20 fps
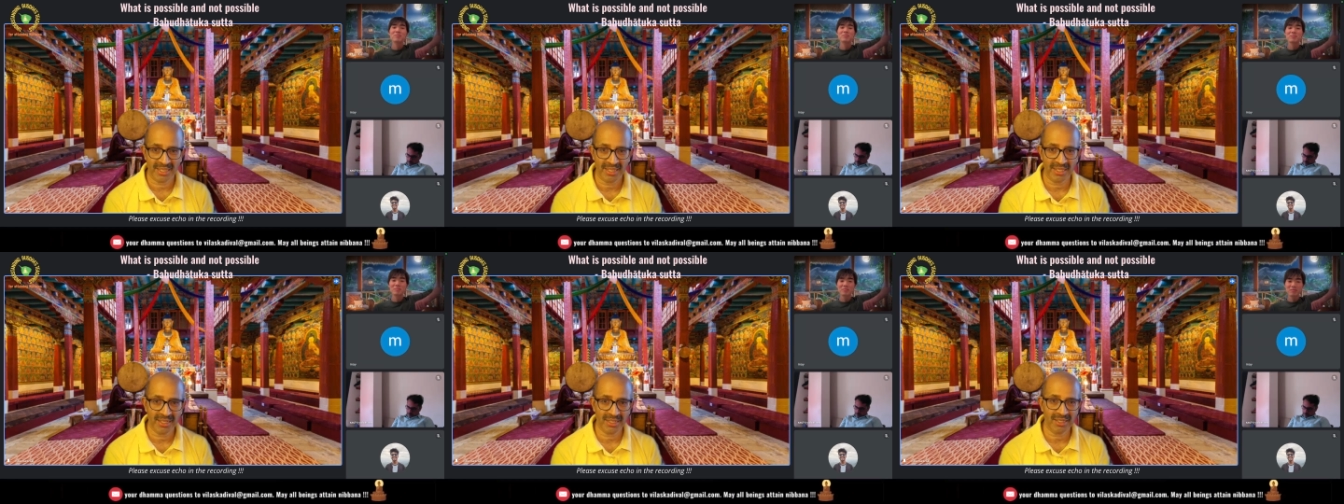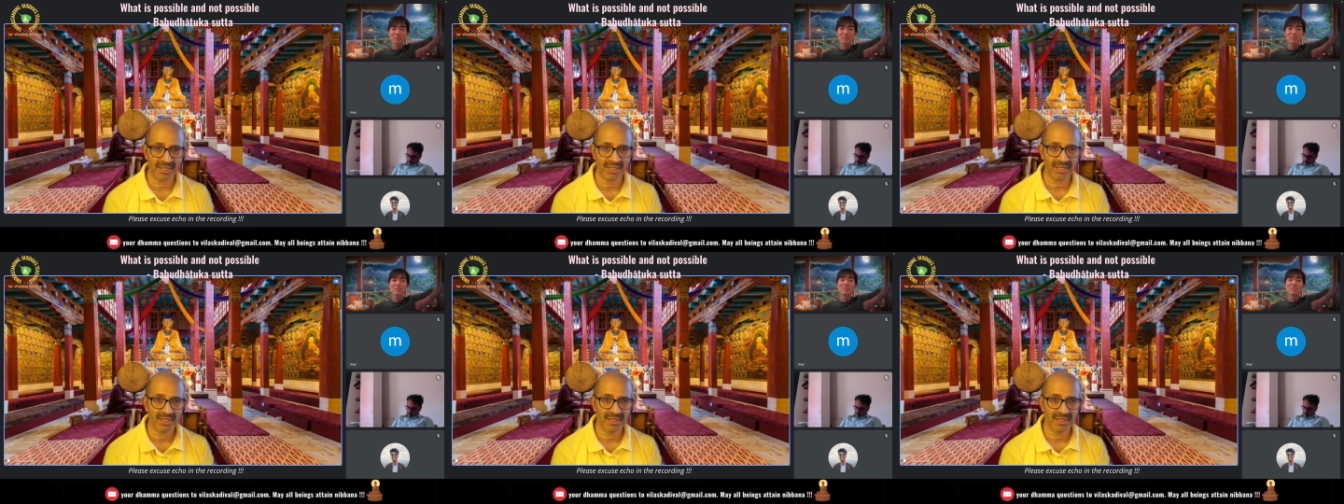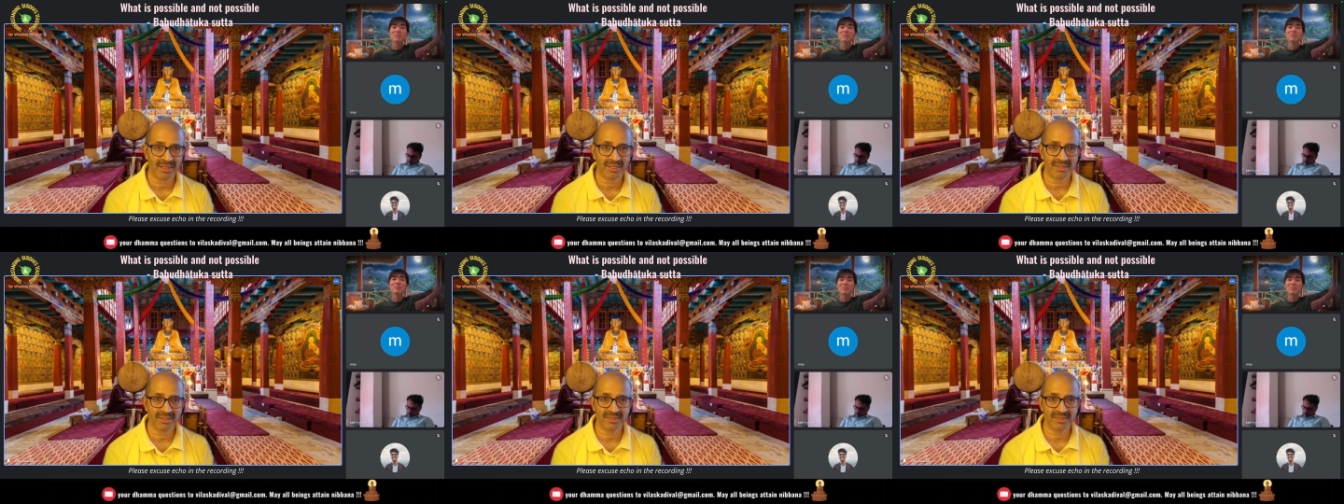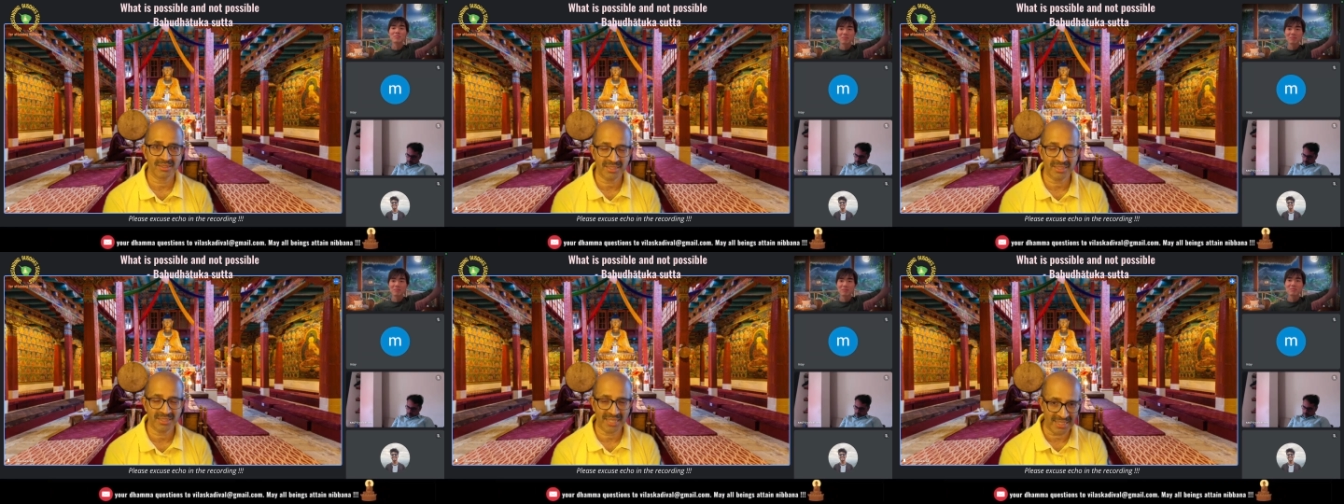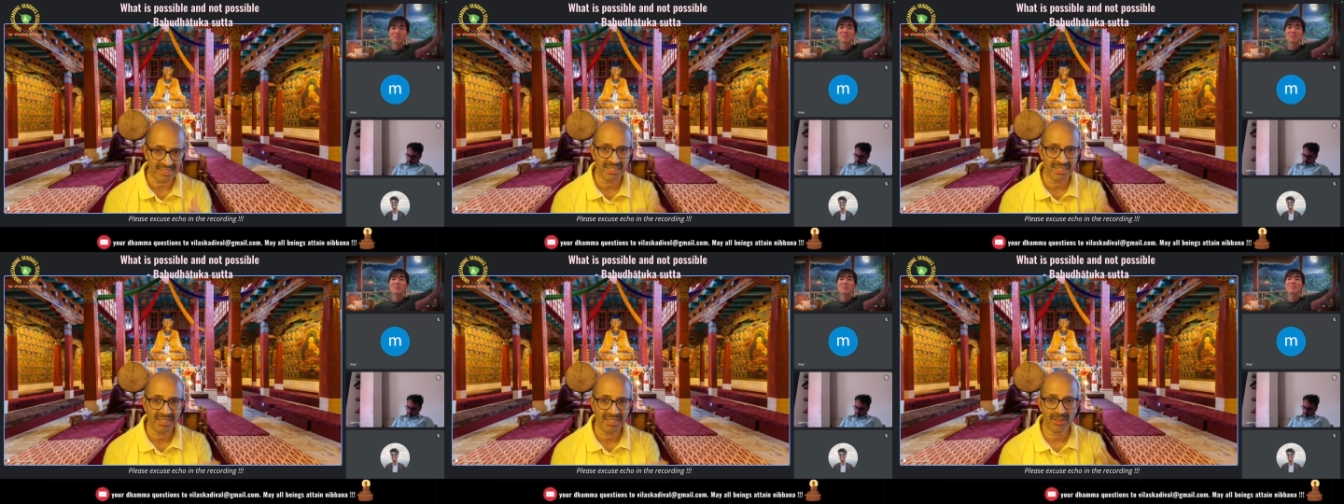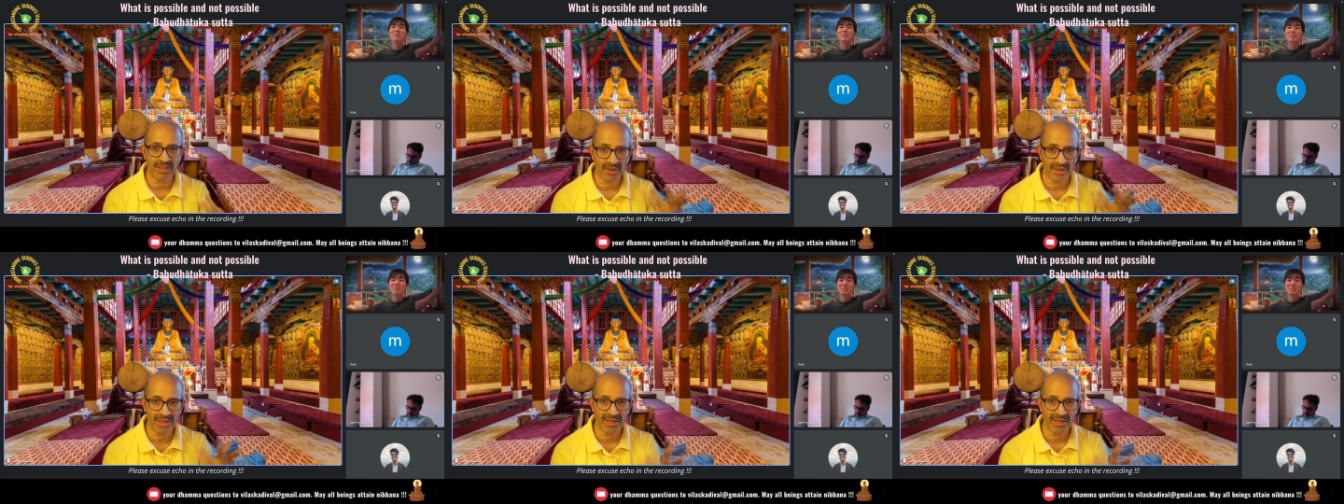in Sanskrit or in